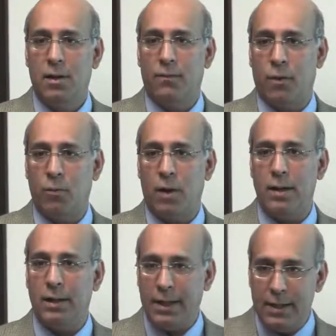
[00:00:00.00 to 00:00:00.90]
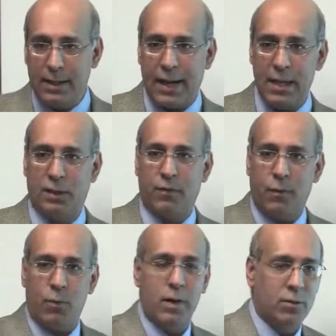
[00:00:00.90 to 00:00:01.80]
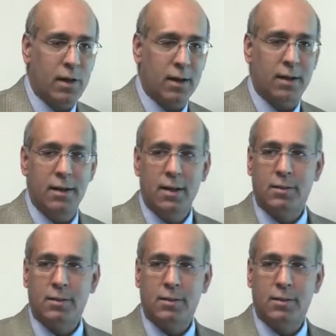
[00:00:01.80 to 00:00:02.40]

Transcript: for one indication for one drug.